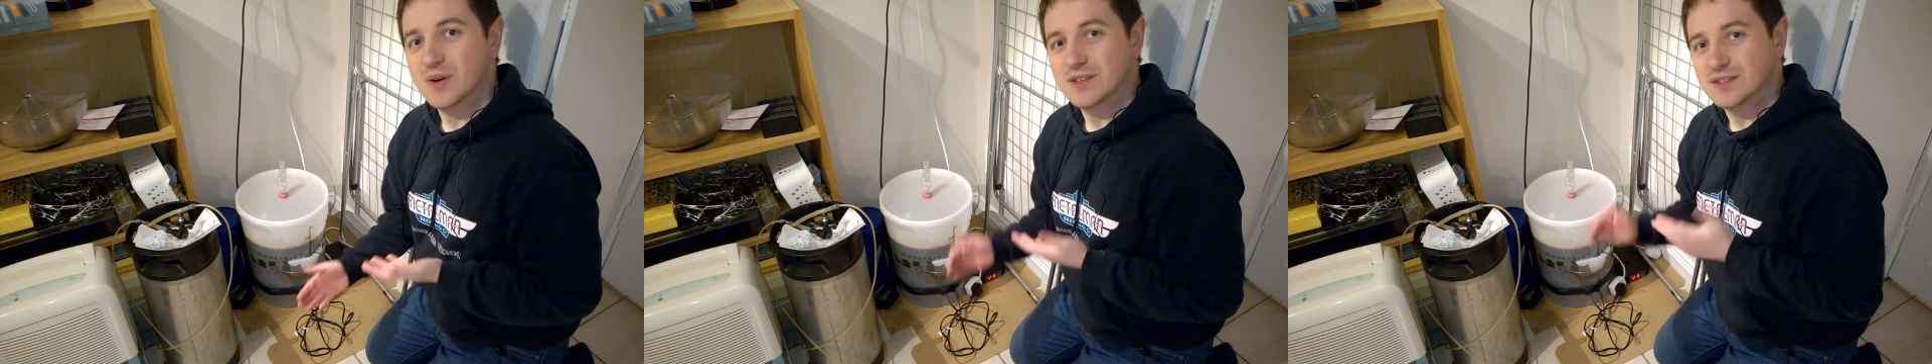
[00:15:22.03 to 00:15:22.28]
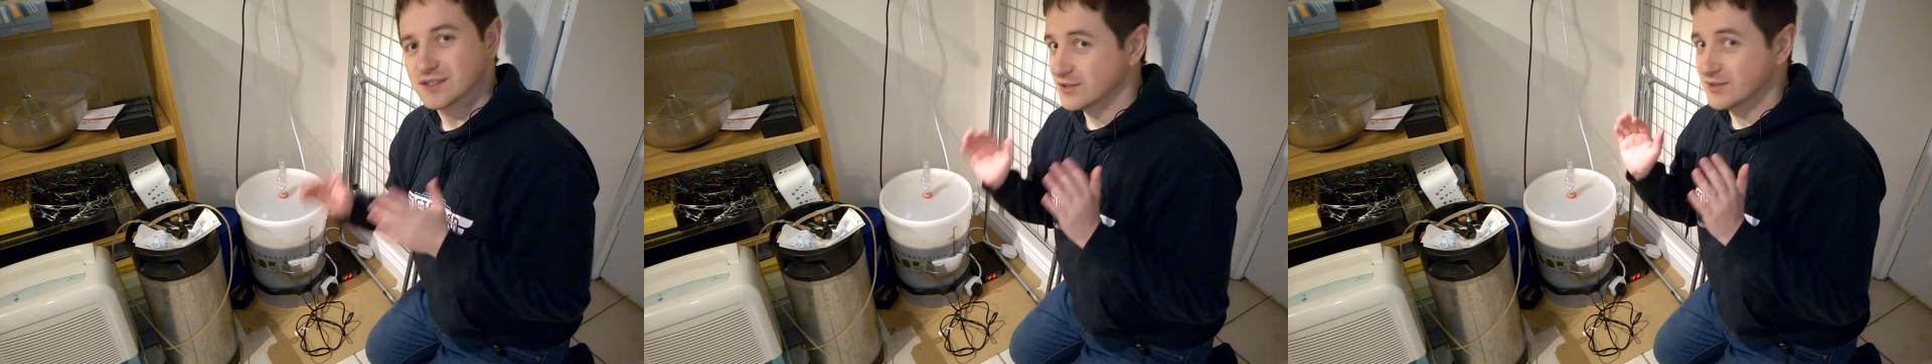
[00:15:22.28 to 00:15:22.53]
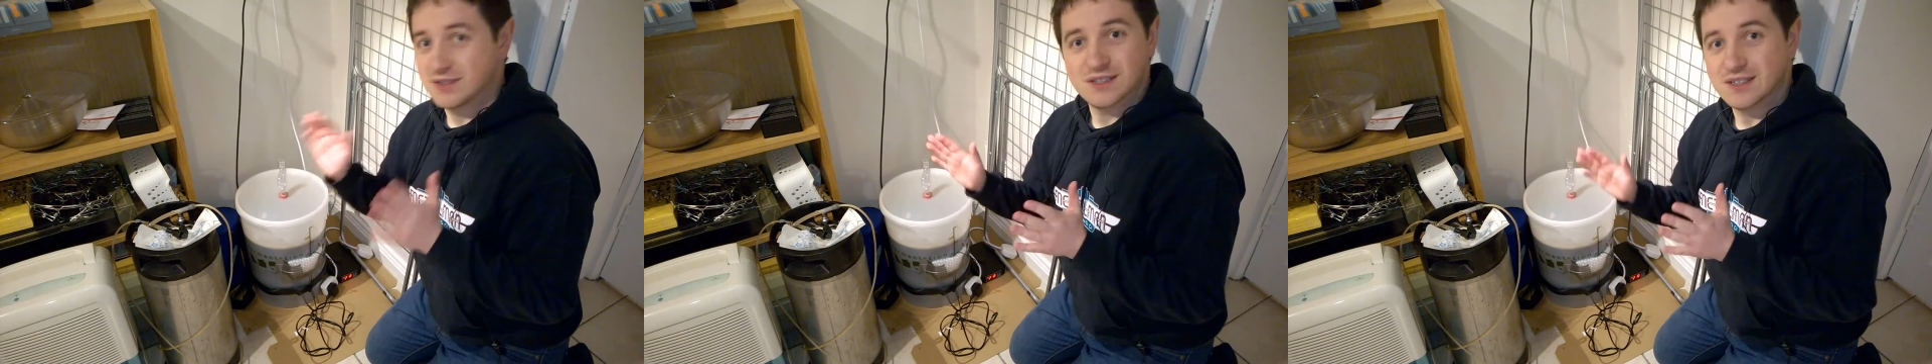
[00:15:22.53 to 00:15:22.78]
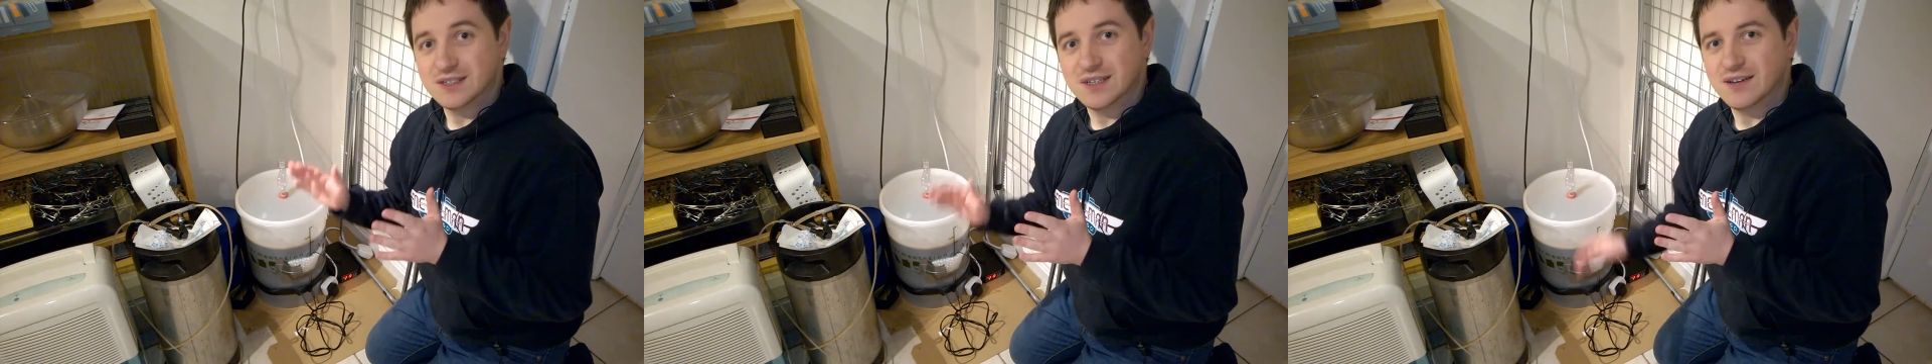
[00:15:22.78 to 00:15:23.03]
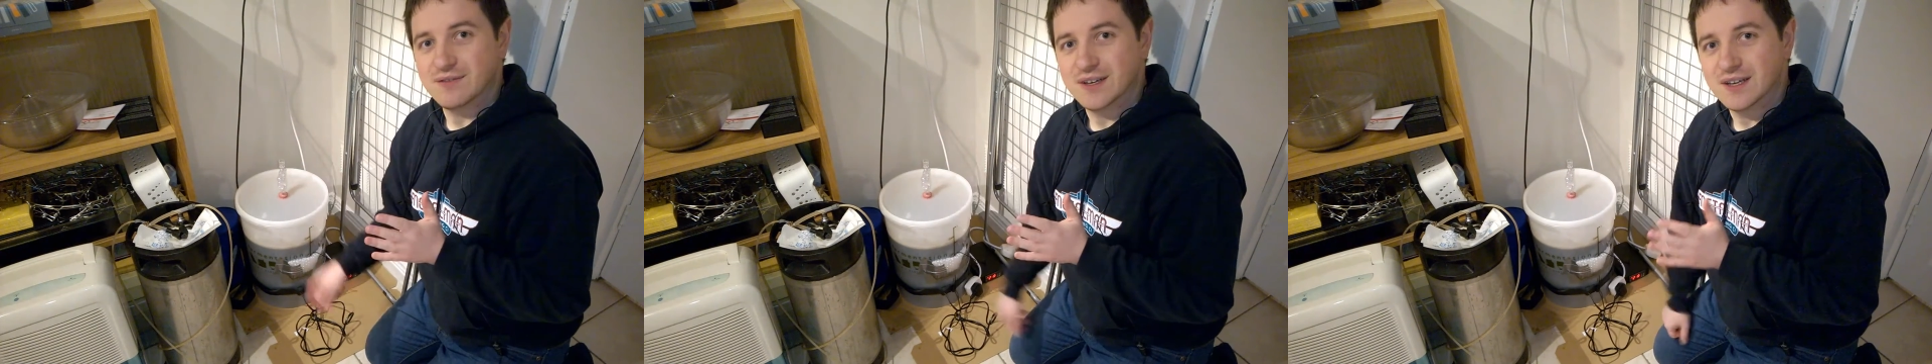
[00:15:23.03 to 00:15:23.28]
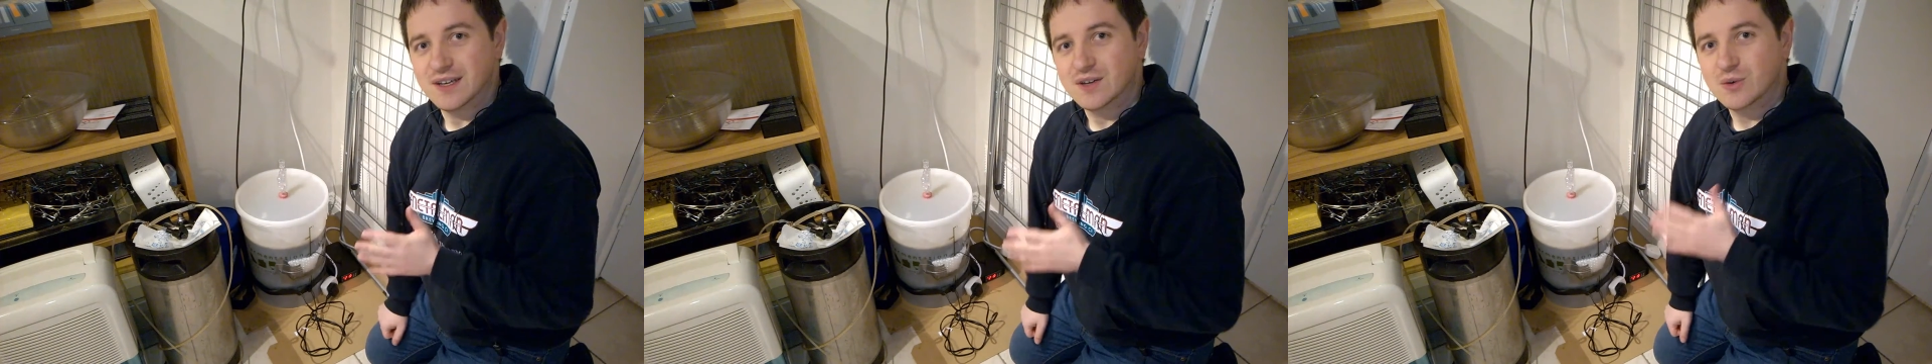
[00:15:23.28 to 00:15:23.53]
I'm just going to have
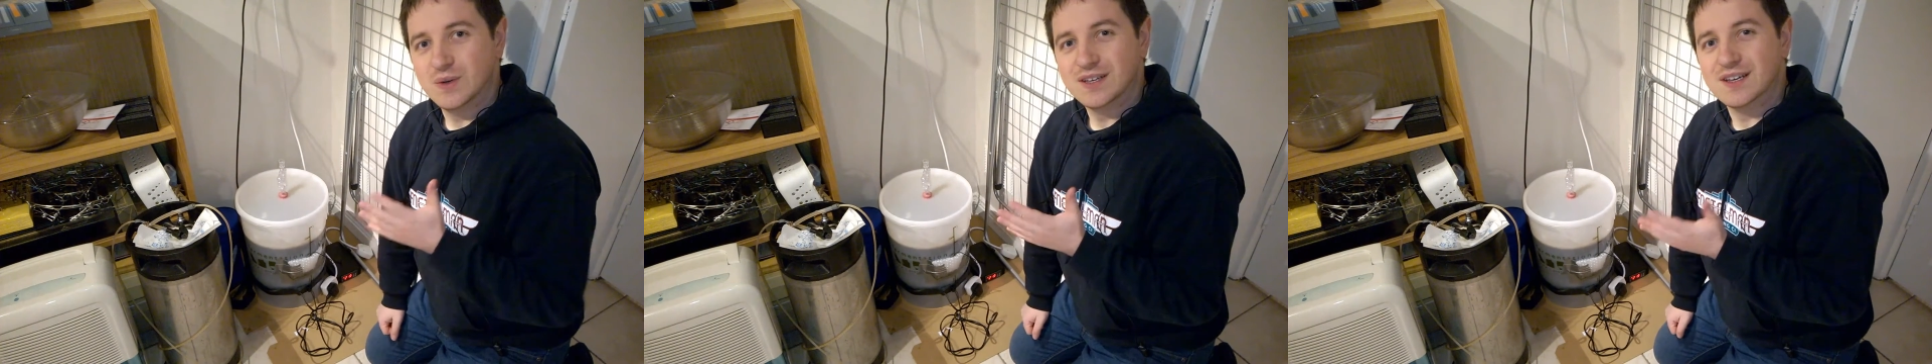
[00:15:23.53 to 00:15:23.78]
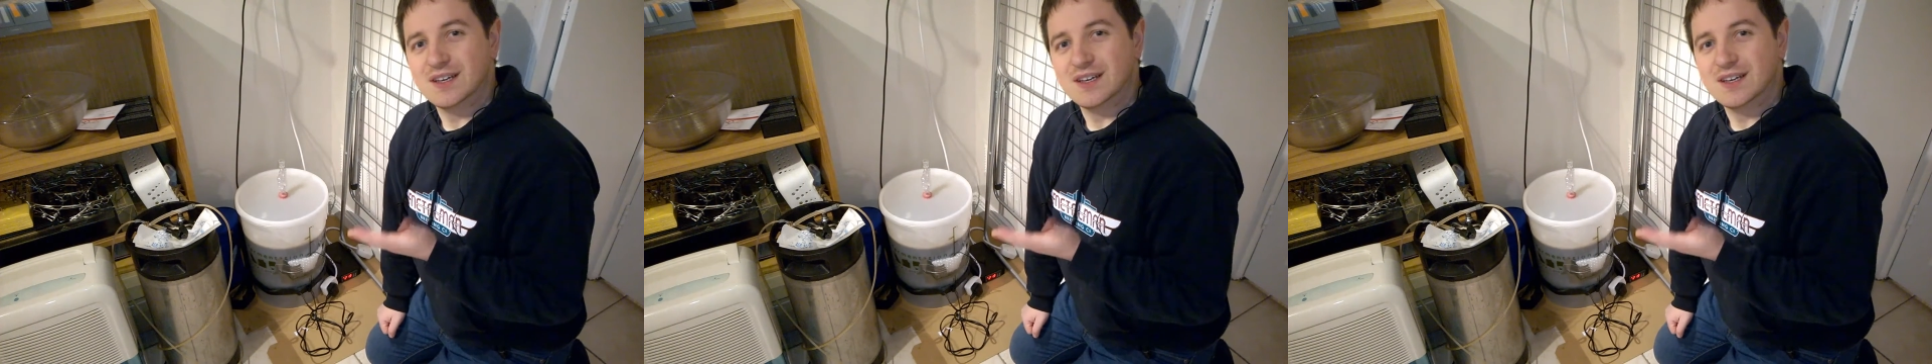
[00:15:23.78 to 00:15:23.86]
a quick